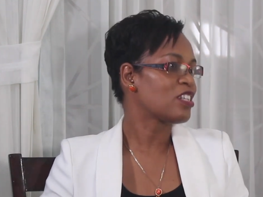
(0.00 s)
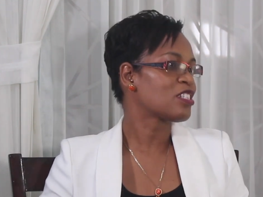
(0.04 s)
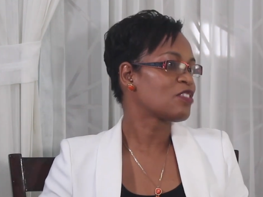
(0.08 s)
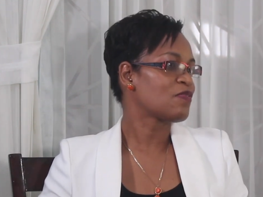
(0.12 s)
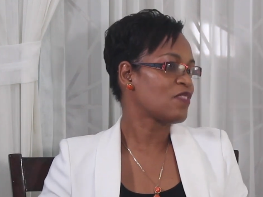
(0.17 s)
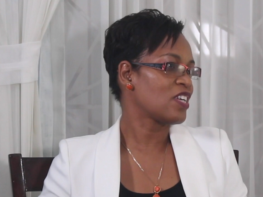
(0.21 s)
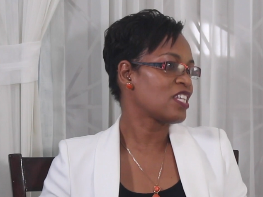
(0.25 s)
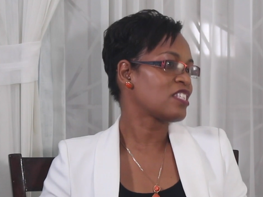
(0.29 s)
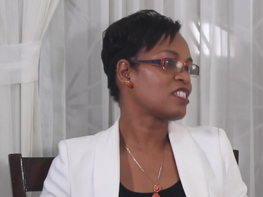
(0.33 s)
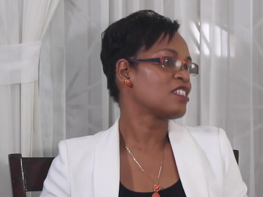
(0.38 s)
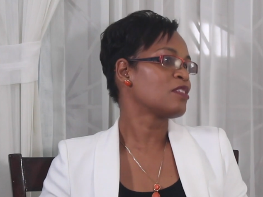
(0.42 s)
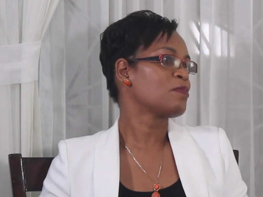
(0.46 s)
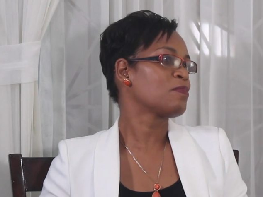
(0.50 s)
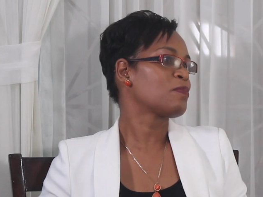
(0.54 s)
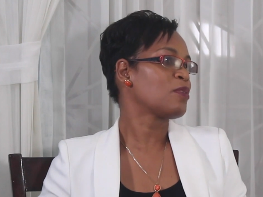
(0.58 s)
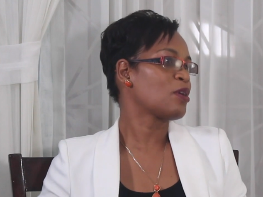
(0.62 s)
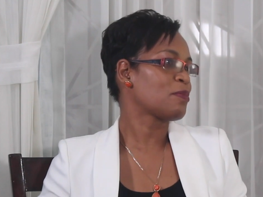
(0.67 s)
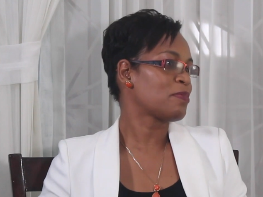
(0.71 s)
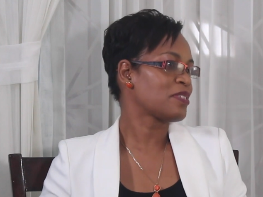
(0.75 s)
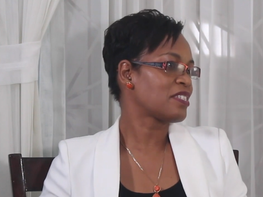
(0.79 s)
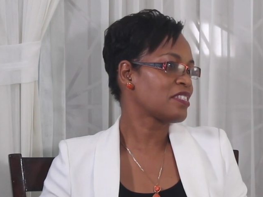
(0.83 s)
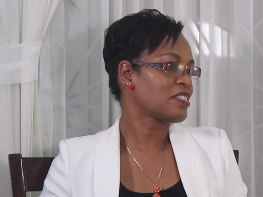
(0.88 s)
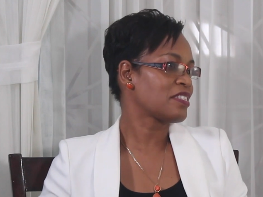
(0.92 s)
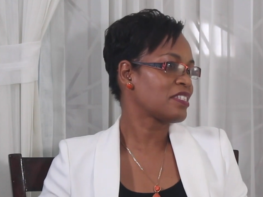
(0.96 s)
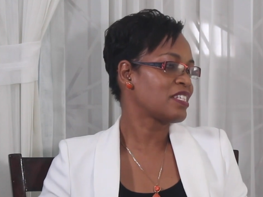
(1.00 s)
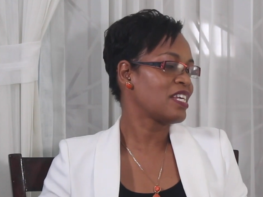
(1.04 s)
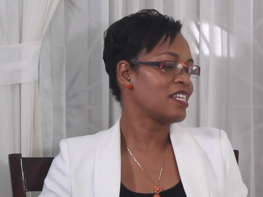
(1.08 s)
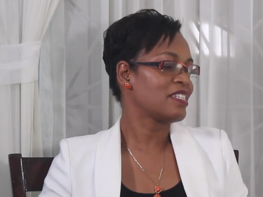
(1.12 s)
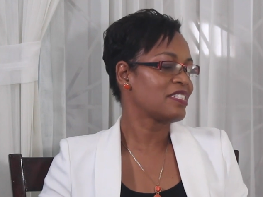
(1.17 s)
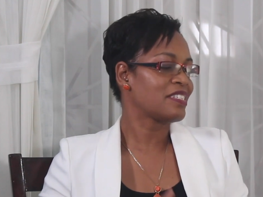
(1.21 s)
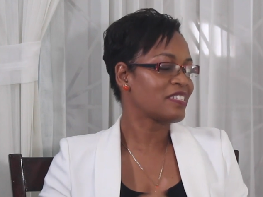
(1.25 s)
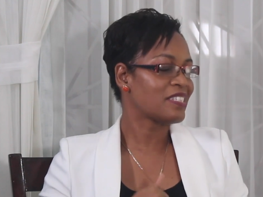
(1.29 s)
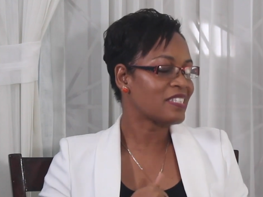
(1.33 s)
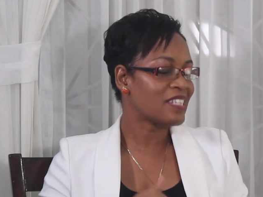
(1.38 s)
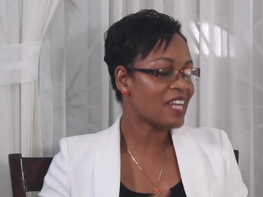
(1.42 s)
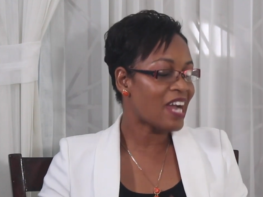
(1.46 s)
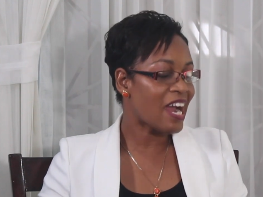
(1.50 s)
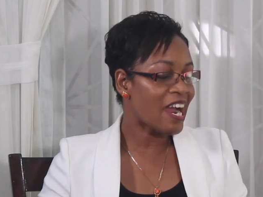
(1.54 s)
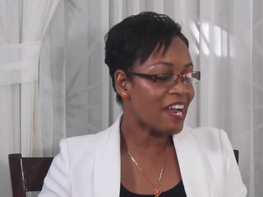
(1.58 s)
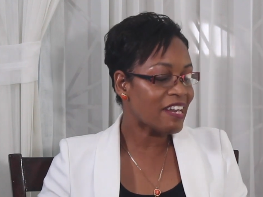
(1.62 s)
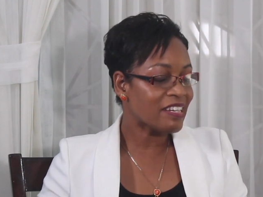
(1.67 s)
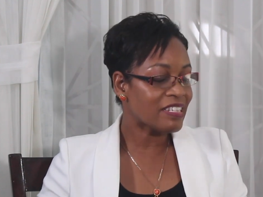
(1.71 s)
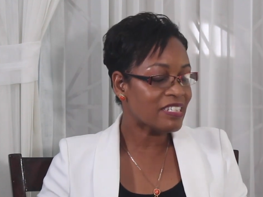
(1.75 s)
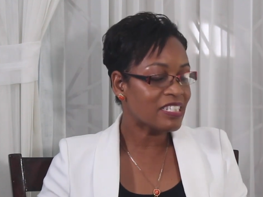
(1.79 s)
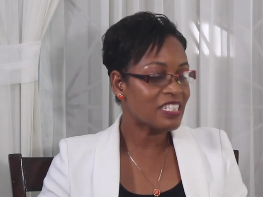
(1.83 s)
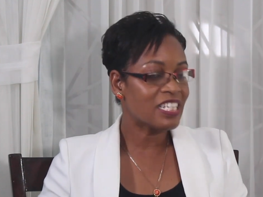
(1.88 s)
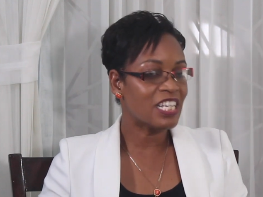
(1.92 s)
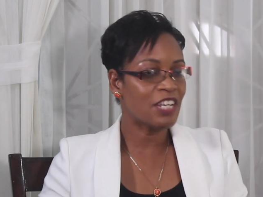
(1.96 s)
cultivating purpose is saying.
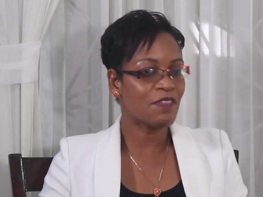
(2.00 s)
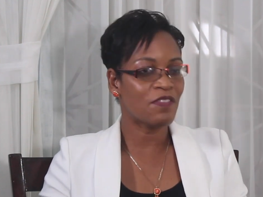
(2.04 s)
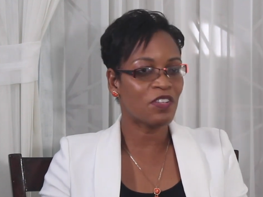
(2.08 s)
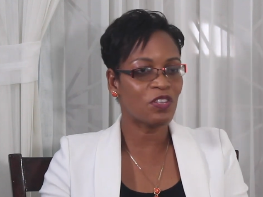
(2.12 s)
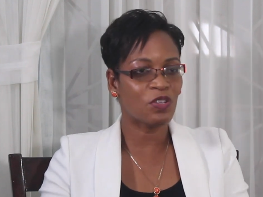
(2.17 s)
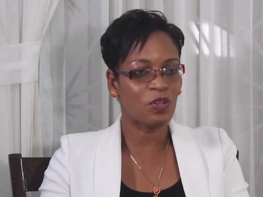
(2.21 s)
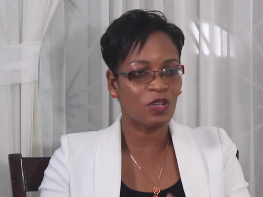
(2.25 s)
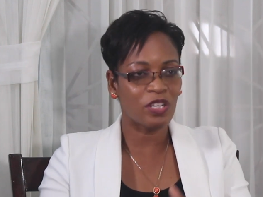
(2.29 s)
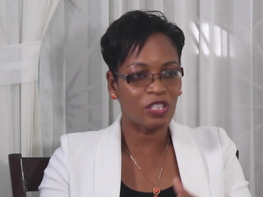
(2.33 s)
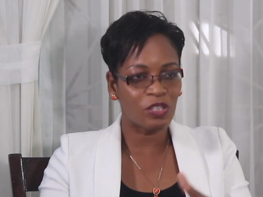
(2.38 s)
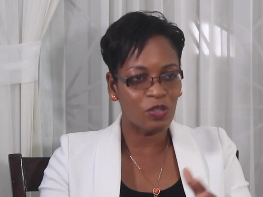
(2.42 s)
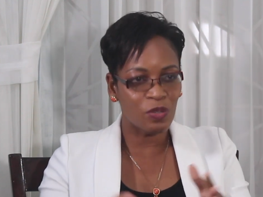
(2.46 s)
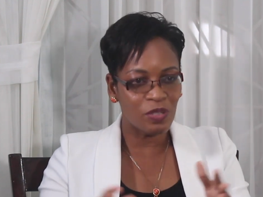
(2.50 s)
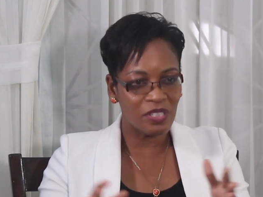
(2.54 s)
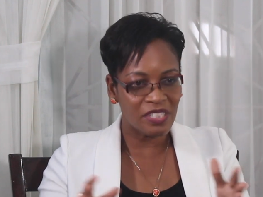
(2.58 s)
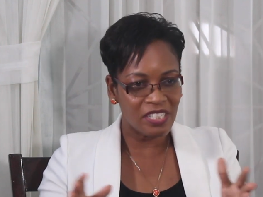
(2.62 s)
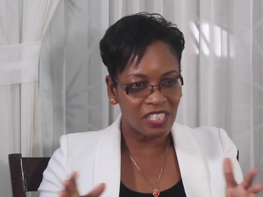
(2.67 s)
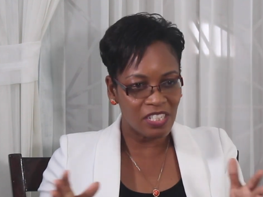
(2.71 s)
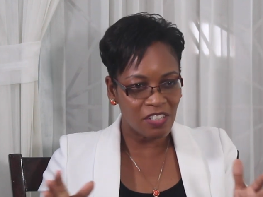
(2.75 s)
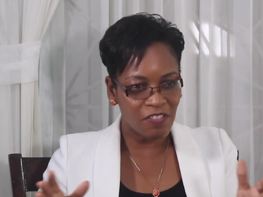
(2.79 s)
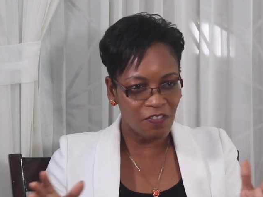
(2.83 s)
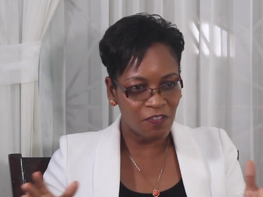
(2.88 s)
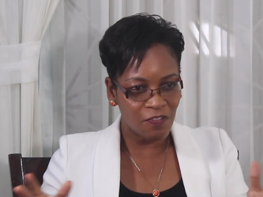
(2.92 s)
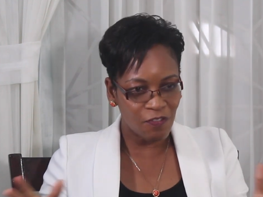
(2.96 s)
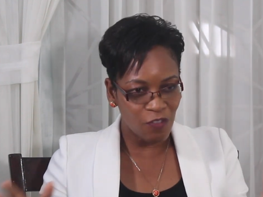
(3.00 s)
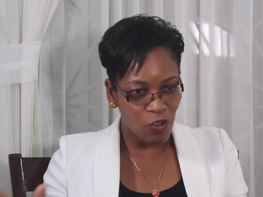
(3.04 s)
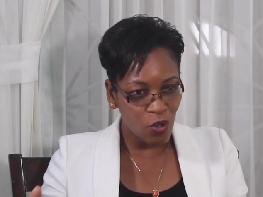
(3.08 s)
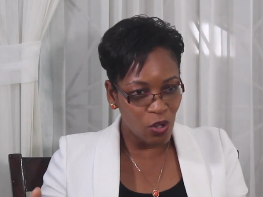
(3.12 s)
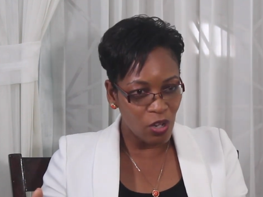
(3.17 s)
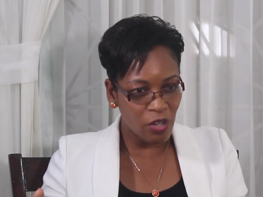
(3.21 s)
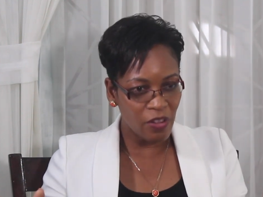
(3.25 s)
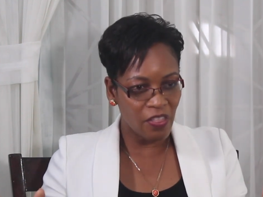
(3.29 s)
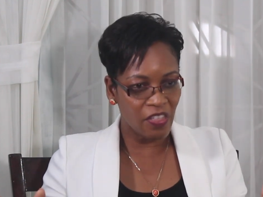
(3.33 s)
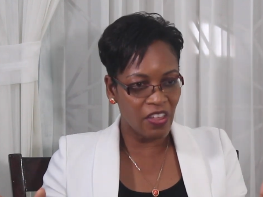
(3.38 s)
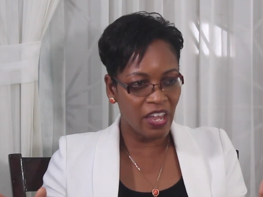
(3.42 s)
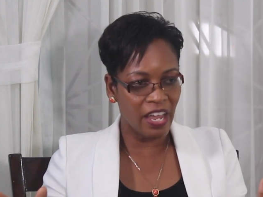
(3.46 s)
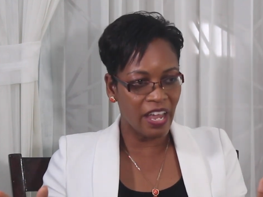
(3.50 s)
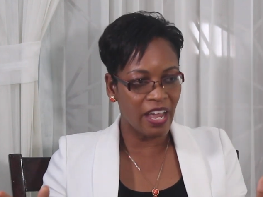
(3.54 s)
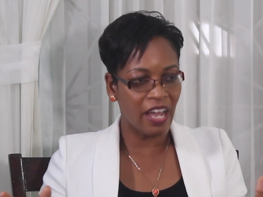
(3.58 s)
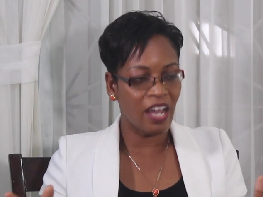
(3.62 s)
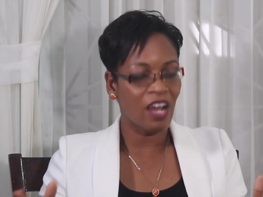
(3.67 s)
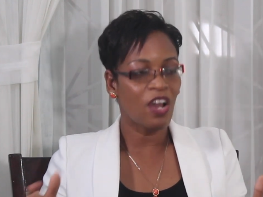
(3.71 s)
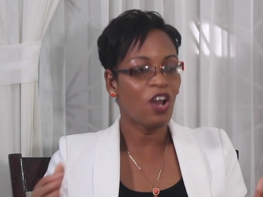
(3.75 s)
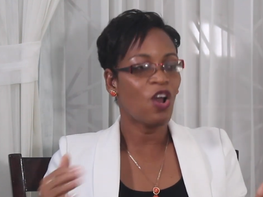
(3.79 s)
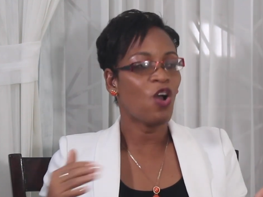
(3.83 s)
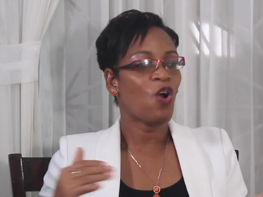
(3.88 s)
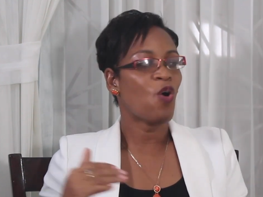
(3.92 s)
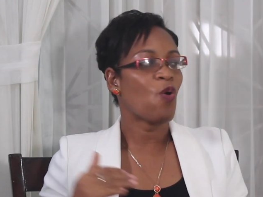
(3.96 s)
Start, even though you don't see the full
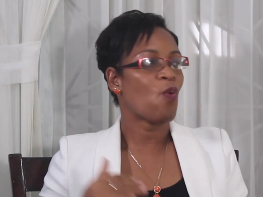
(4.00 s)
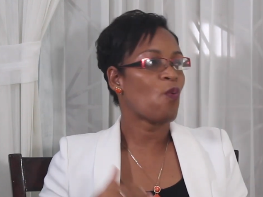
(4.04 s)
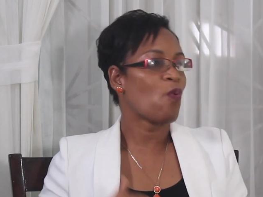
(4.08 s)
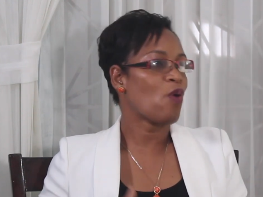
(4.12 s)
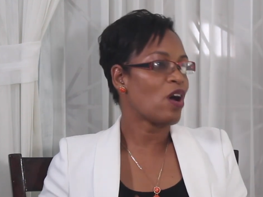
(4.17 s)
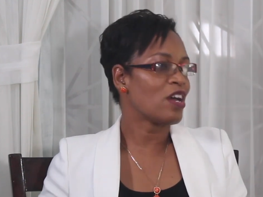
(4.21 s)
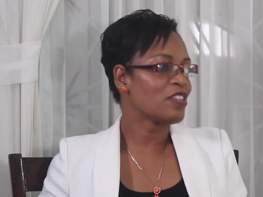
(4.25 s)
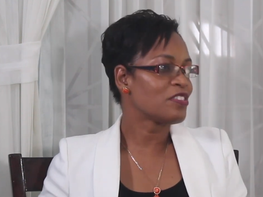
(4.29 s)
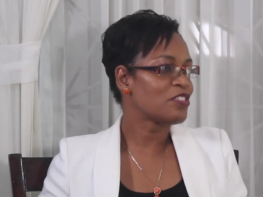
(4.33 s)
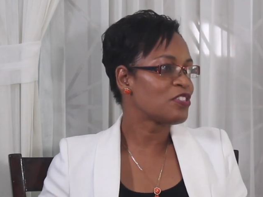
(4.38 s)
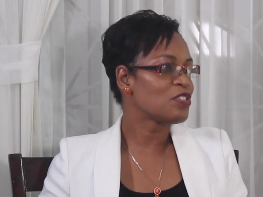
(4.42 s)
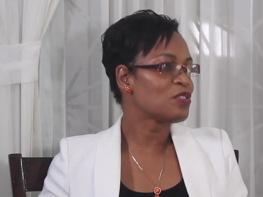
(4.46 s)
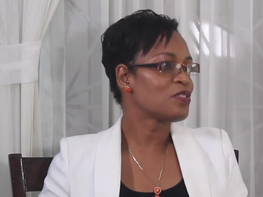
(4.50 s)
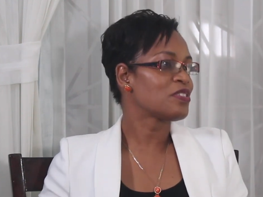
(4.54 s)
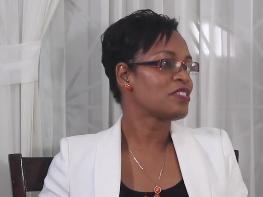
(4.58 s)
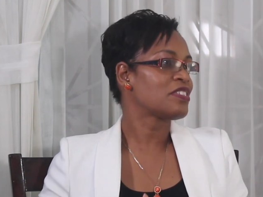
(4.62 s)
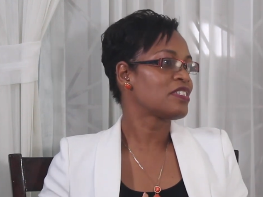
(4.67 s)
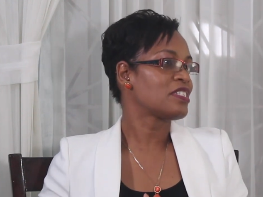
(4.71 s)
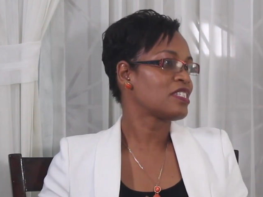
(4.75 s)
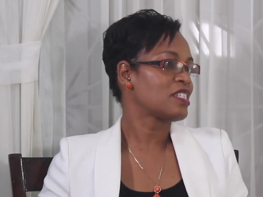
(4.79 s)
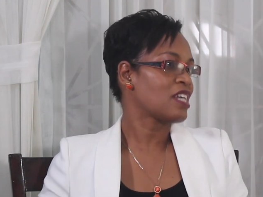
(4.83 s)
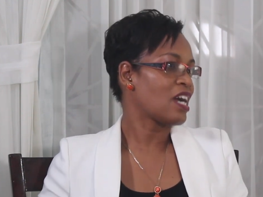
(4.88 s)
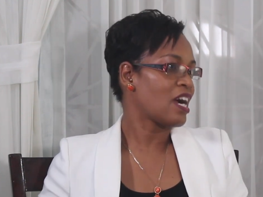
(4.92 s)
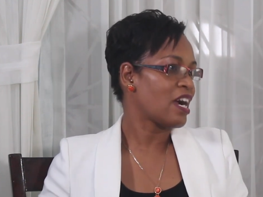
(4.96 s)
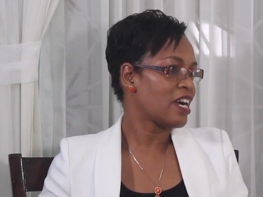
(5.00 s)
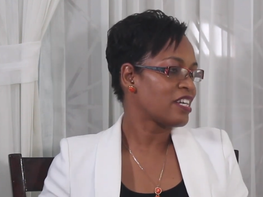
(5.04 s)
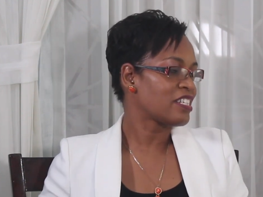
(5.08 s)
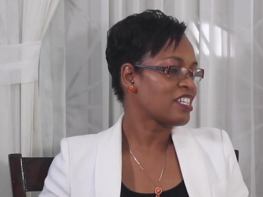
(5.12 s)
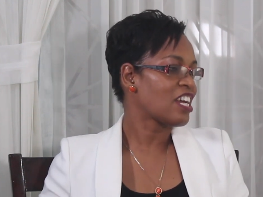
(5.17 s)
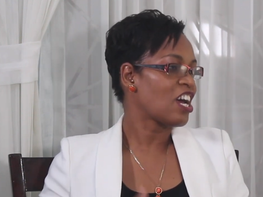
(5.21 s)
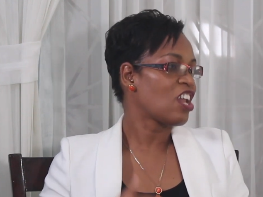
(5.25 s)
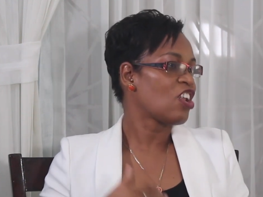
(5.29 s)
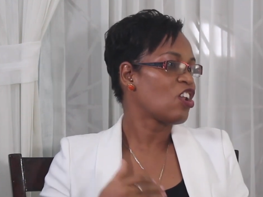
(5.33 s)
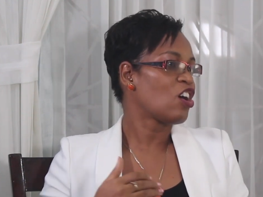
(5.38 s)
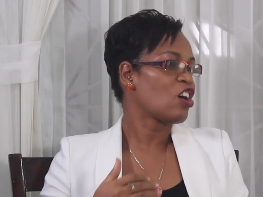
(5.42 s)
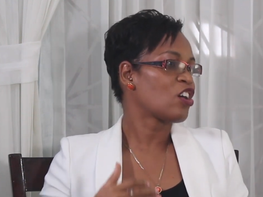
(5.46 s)
thing. Once you start